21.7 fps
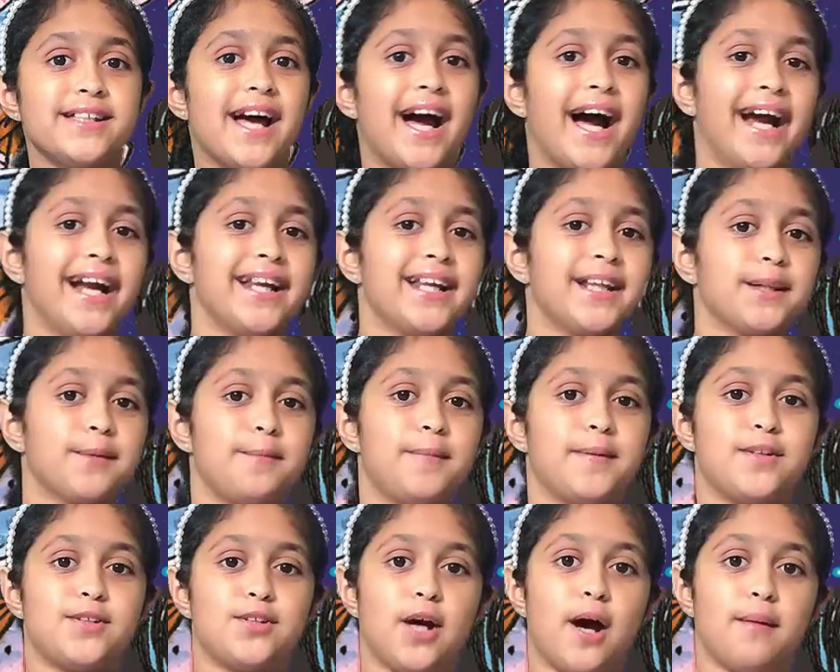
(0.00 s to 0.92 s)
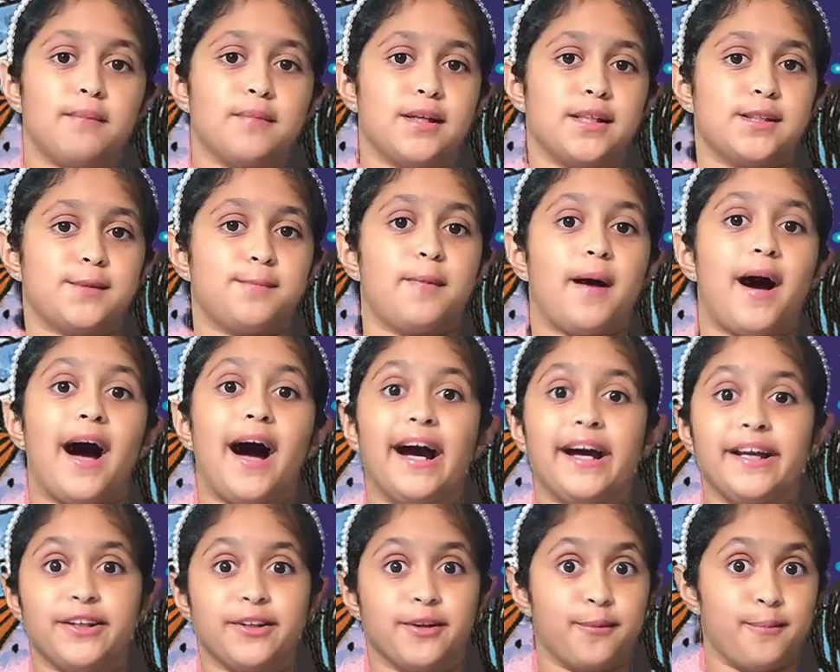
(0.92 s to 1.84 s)
hiding the pajamas
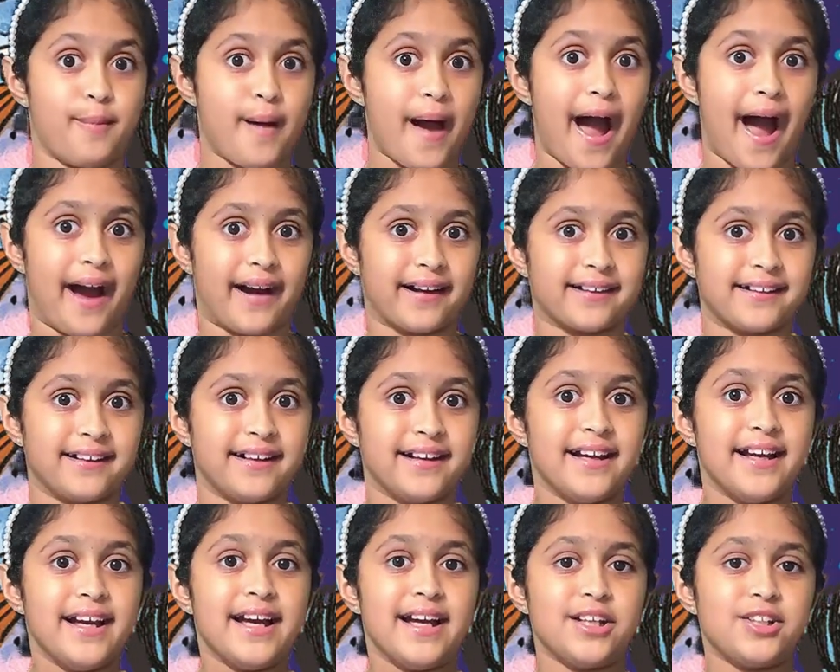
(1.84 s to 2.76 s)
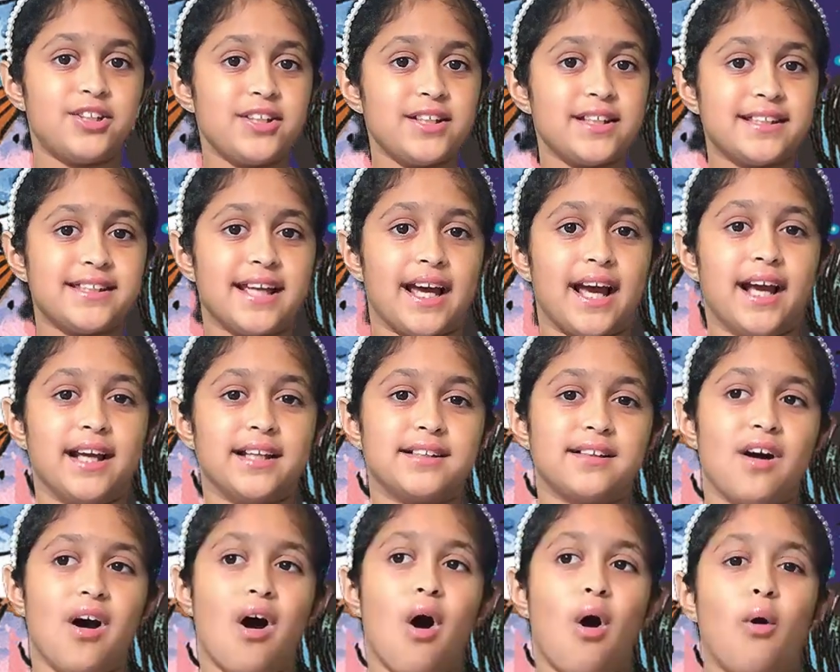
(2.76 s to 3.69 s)
behind her back. And she
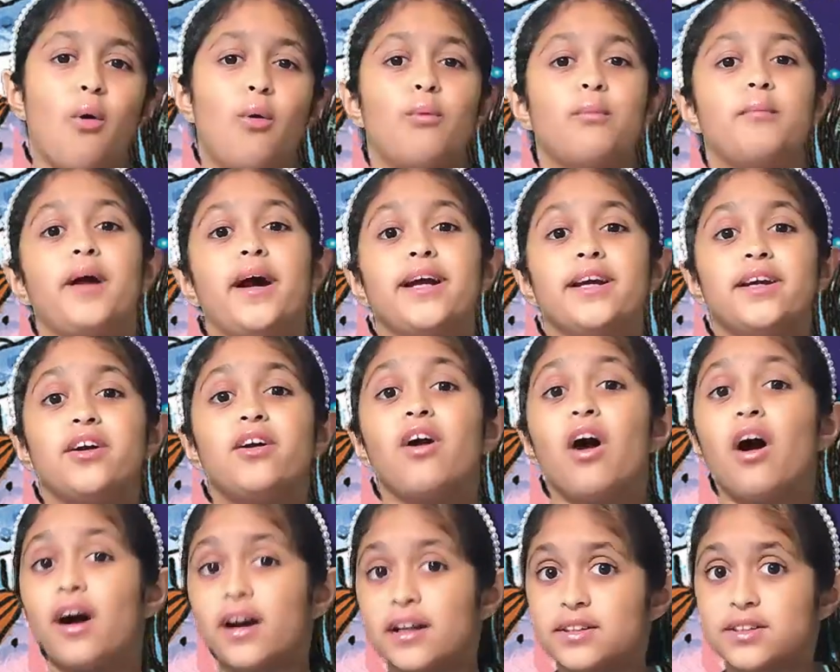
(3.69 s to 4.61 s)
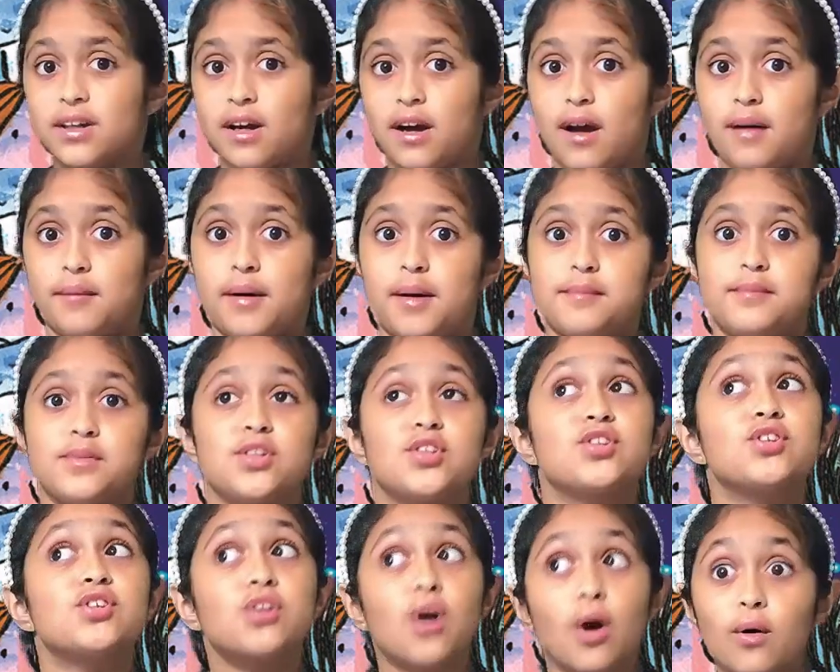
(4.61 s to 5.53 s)
says, oh my God, Tom, I'm
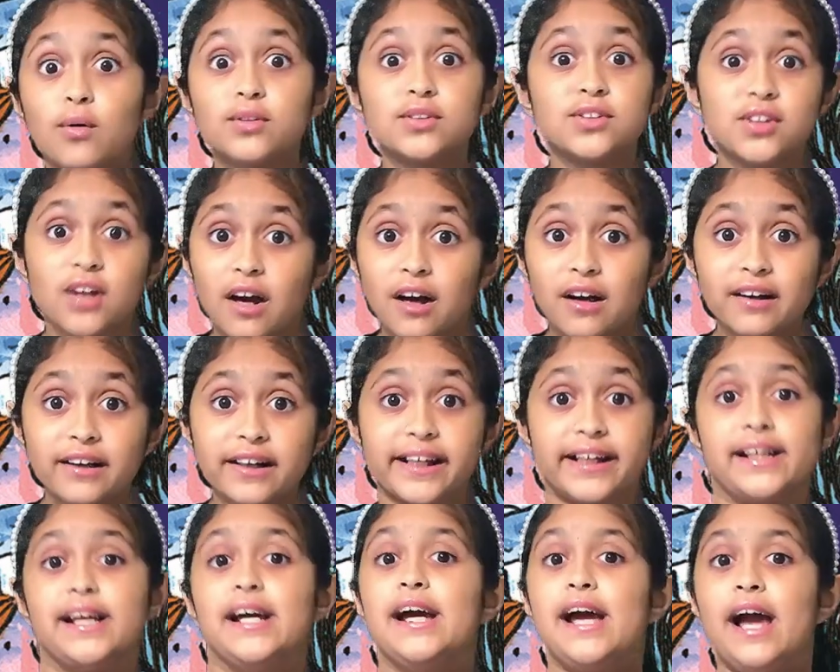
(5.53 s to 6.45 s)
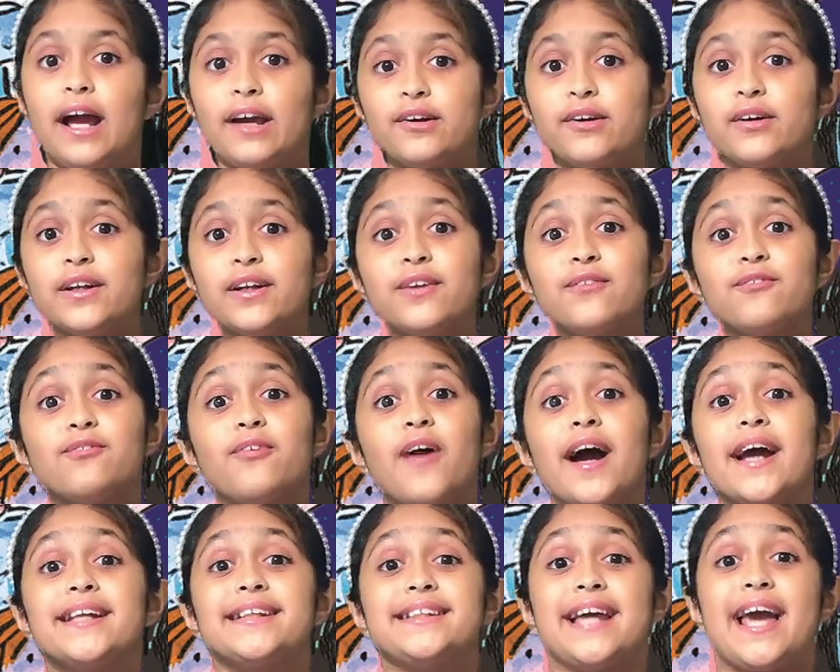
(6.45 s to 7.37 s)
so sorry. I couldn't
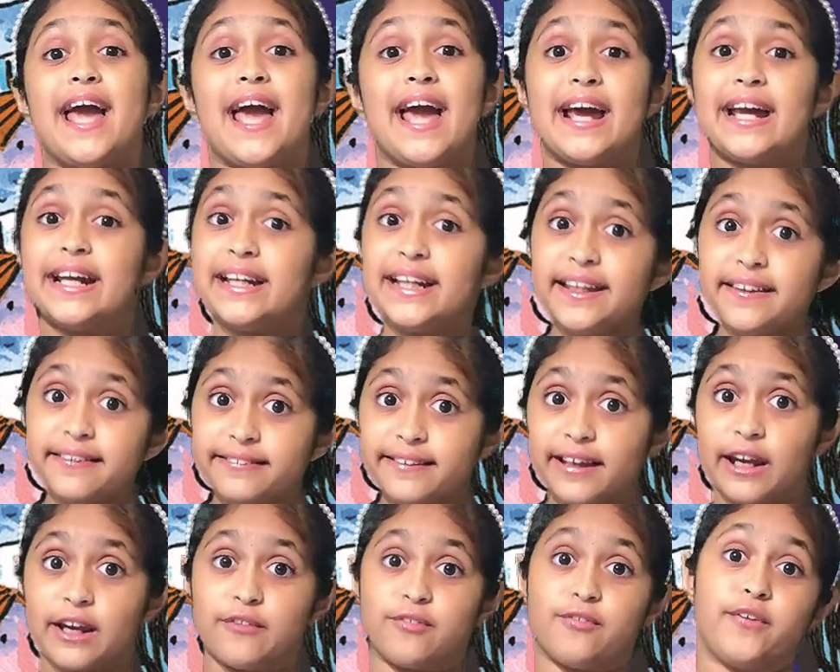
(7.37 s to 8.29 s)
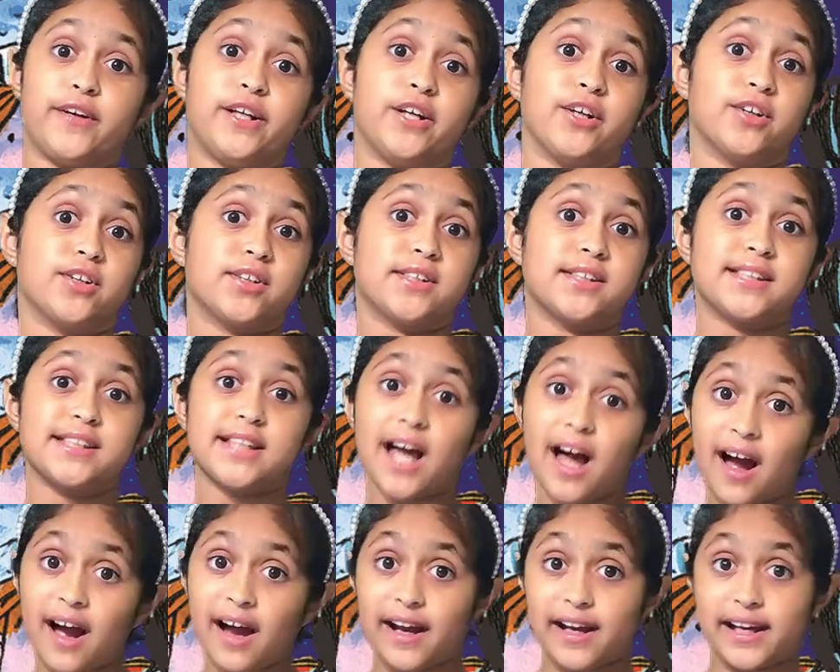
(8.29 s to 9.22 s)
find anything for your
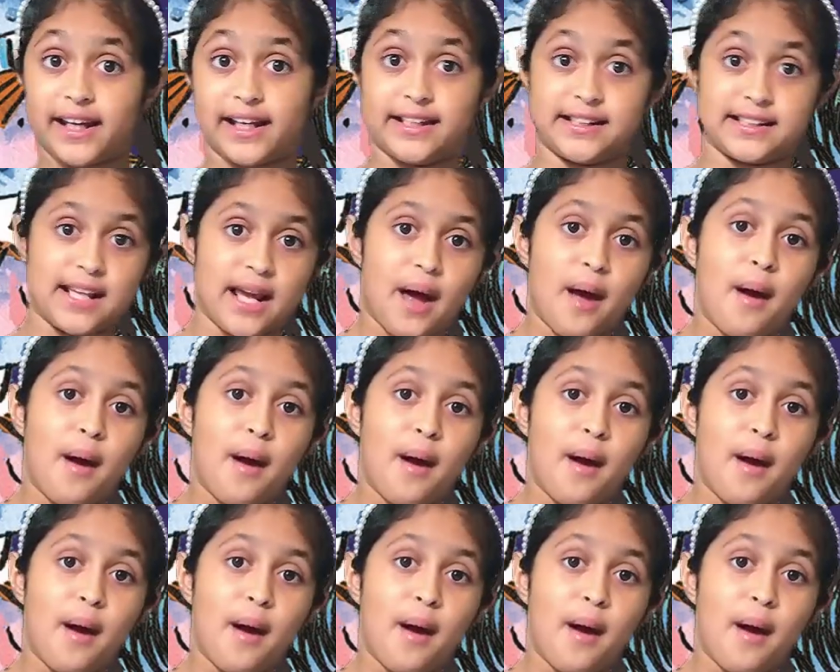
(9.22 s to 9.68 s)
size.